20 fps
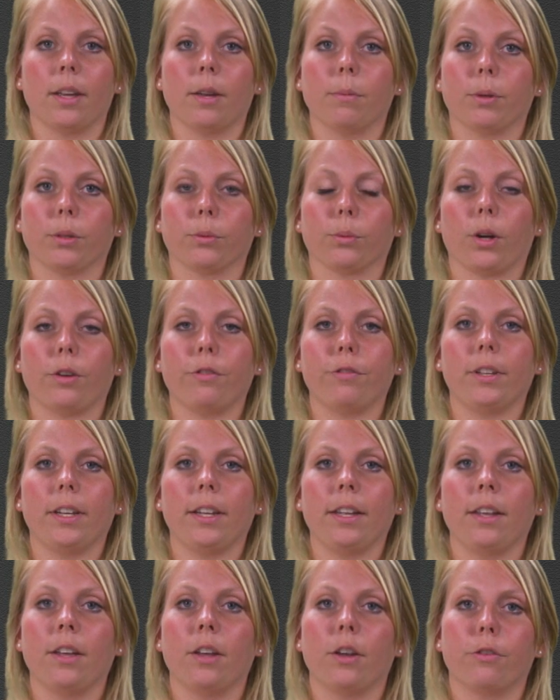but
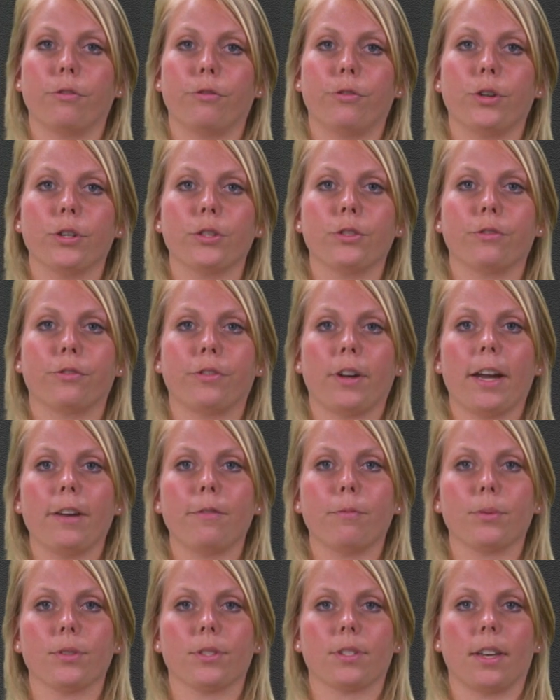roughly 4 to
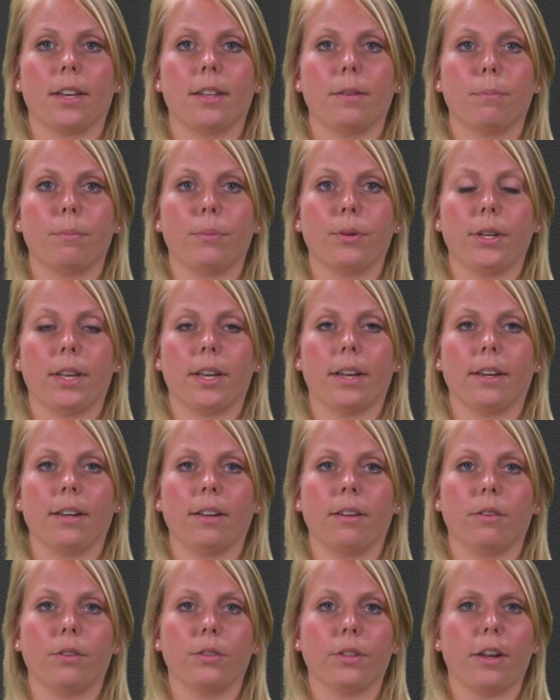5% per year
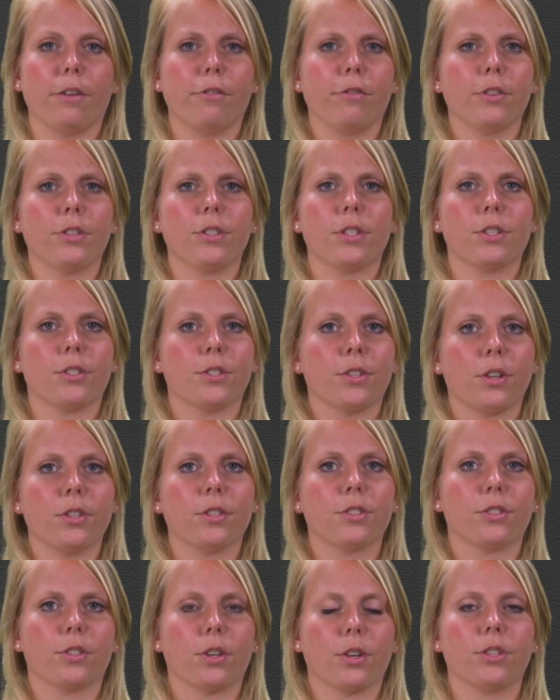on average is
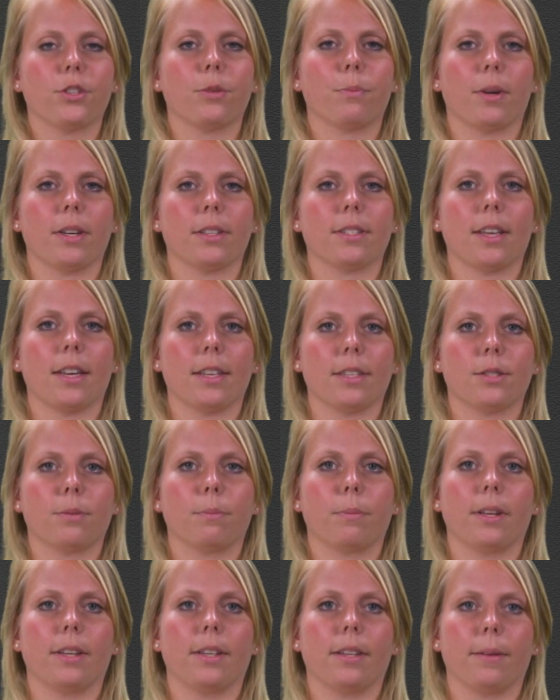not such a best
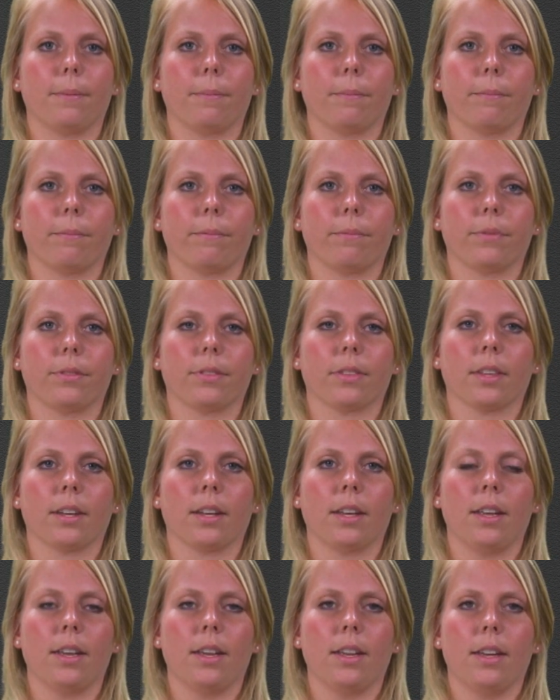estimate.
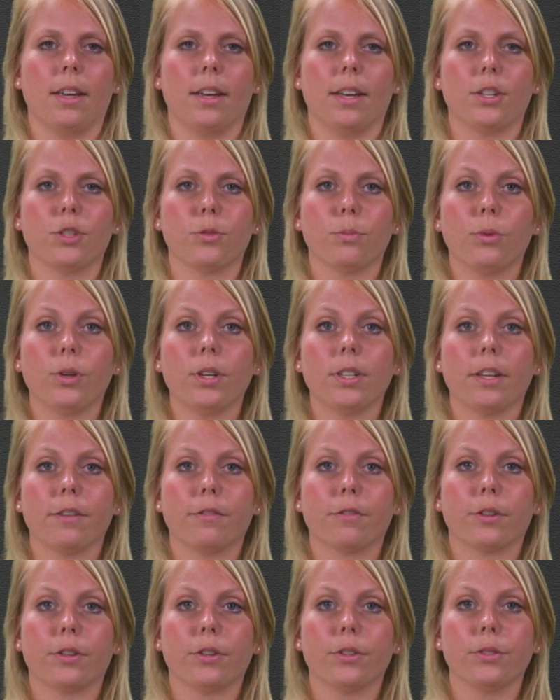It is more
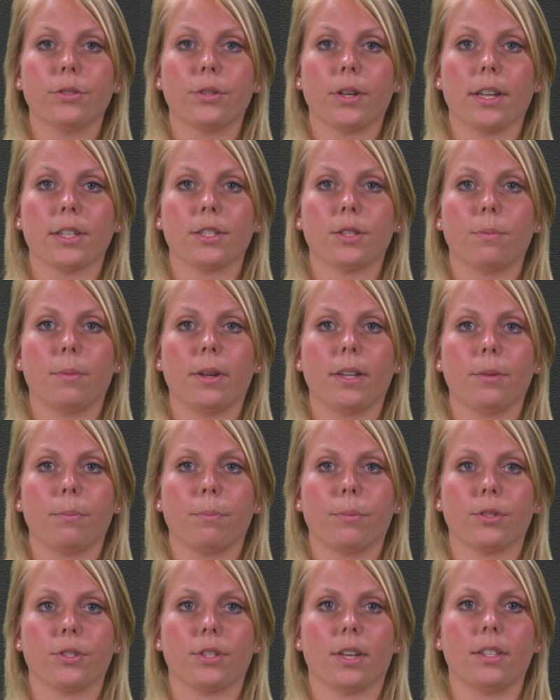difficult to estimate the
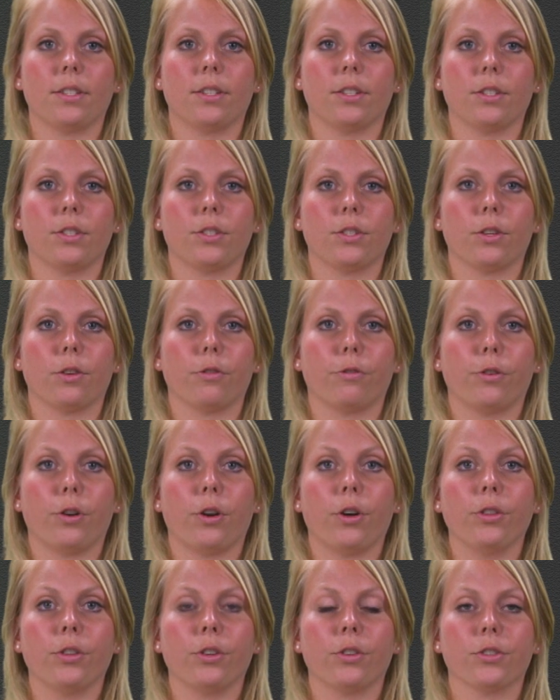percentage for
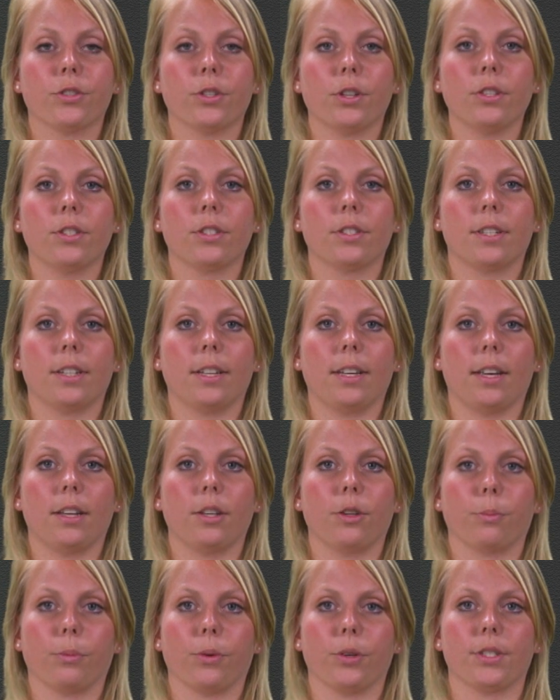all the uncertainty in
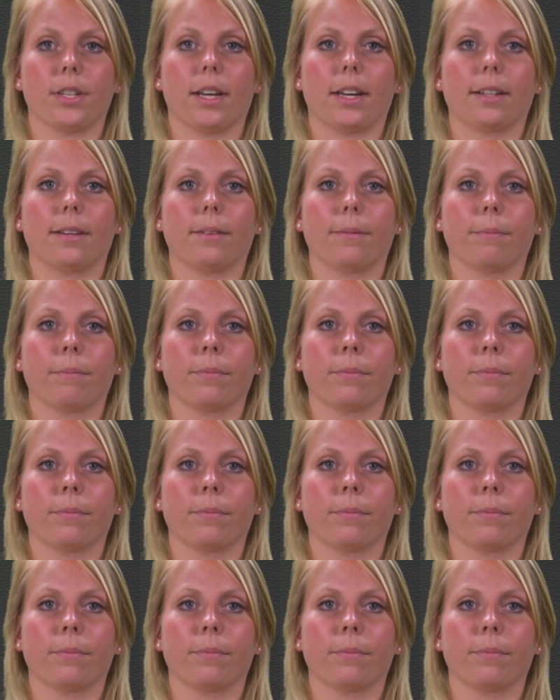your project.